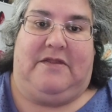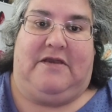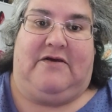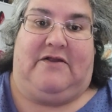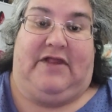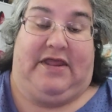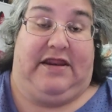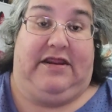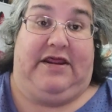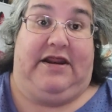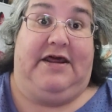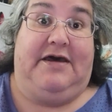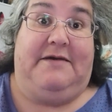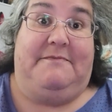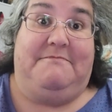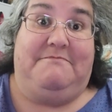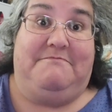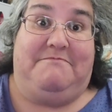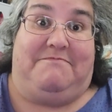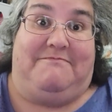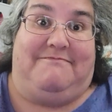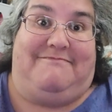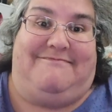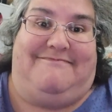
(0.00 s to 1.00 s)
Cleaned it up.
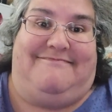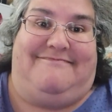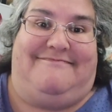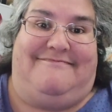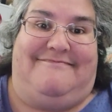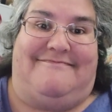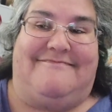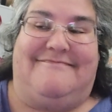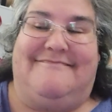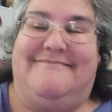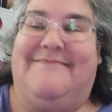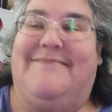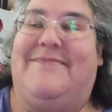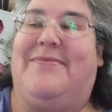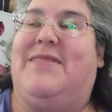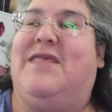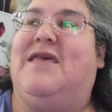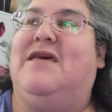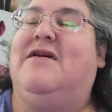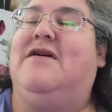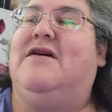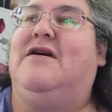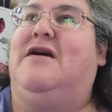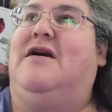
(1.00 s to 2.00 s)
And
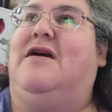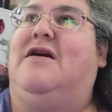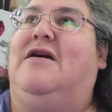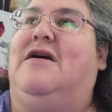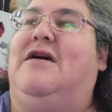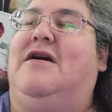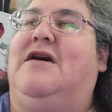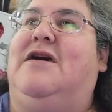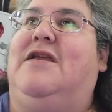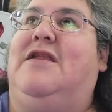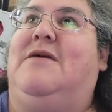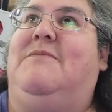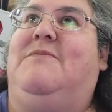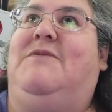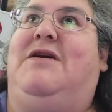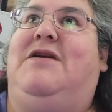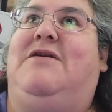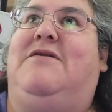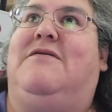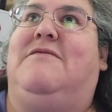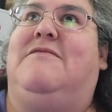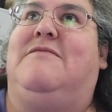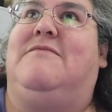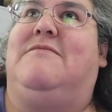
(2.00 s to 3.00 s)
I'm
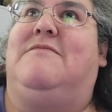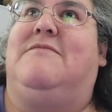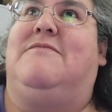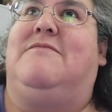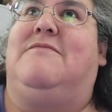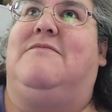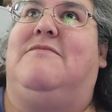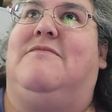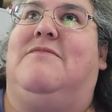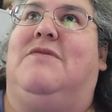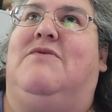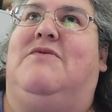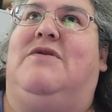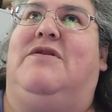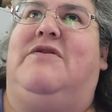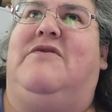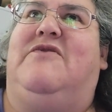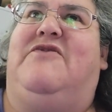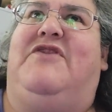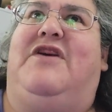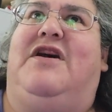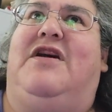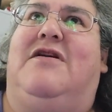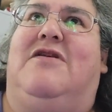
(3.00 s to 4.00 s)
like, well,
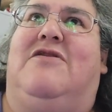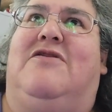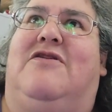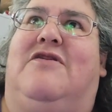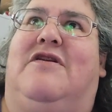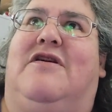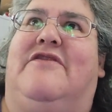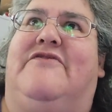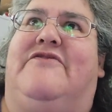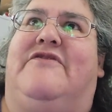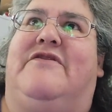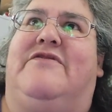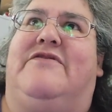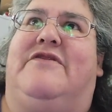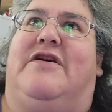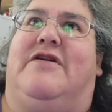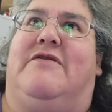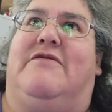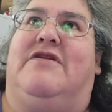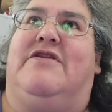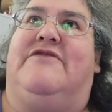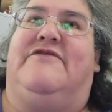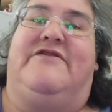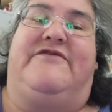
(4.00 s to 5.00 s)
there's that closet
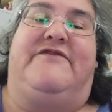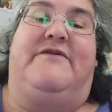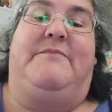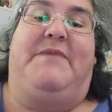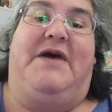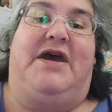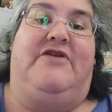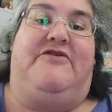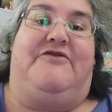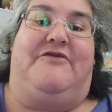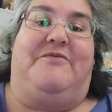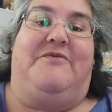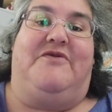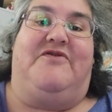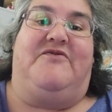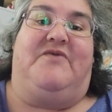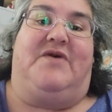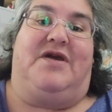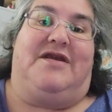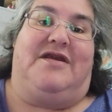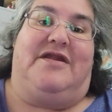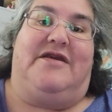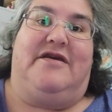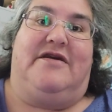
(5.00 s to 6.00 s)
there, because it's a bedroom is
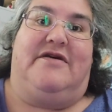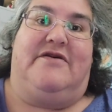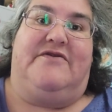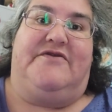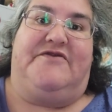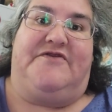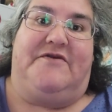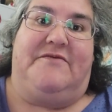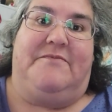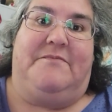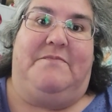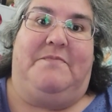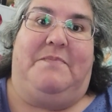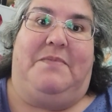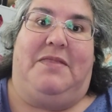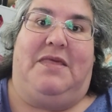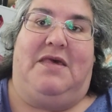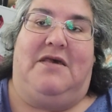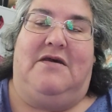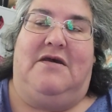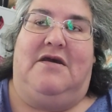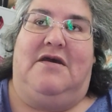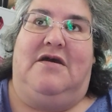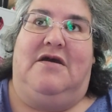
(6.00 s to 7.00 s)
what it is.
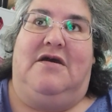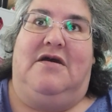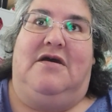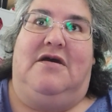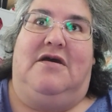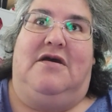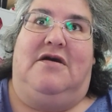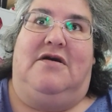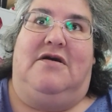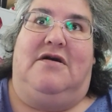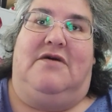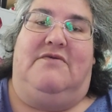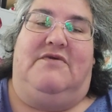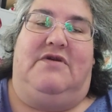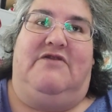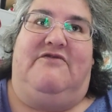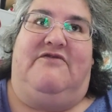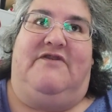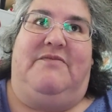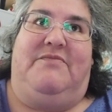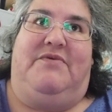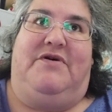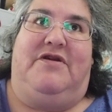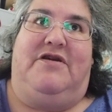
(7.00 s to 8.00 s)
I wonder
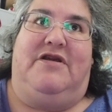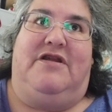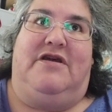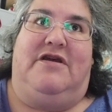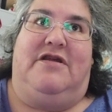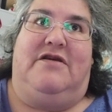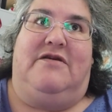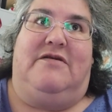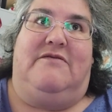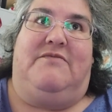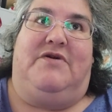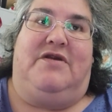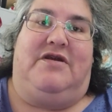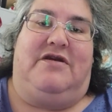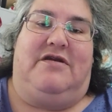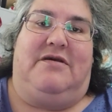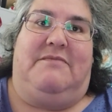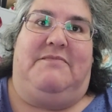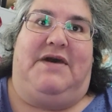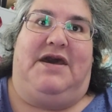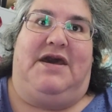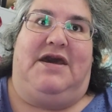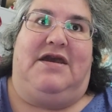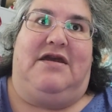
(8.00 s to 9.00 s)
if I put it in
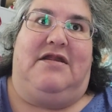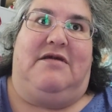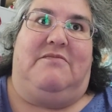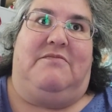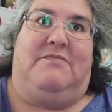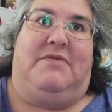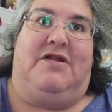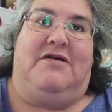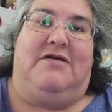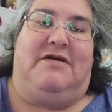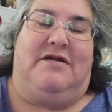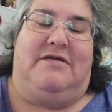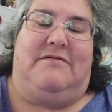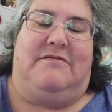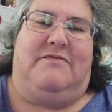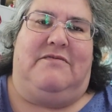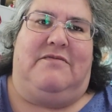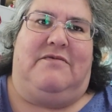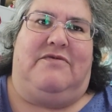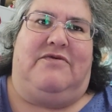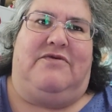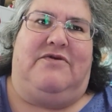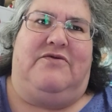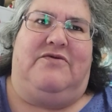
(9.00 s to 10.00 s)
a bag and
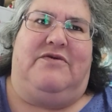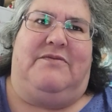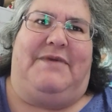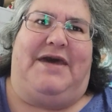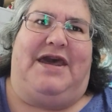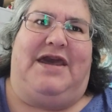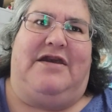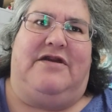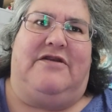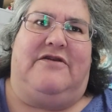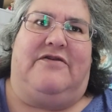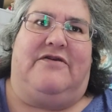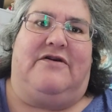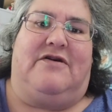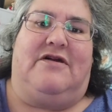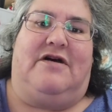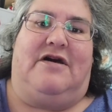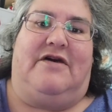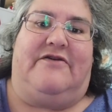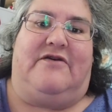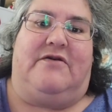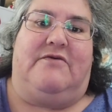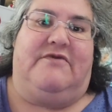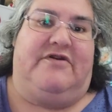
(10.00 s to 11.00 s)
threw the bag into the
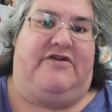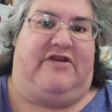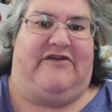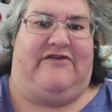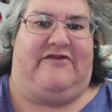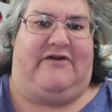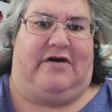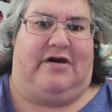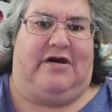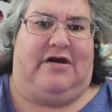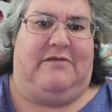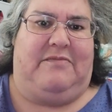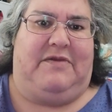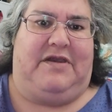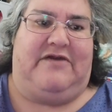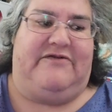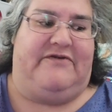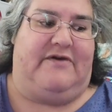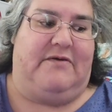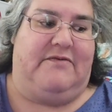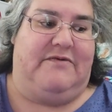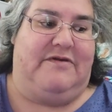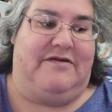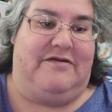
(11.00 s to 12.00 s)
closet, which is odd
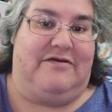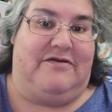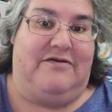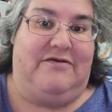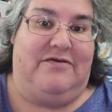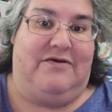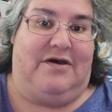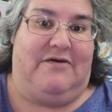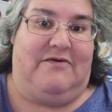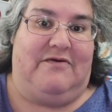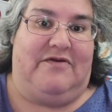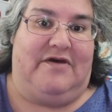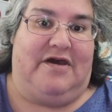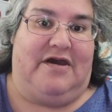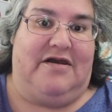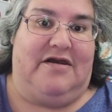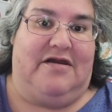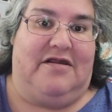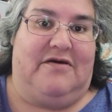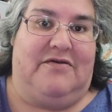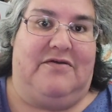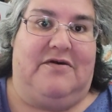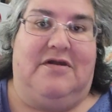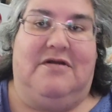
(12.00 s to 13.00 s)
because I wouldn't do that with that
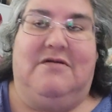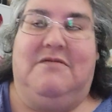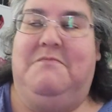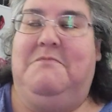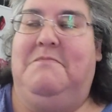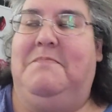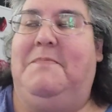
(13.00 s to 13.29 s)
kind of thing.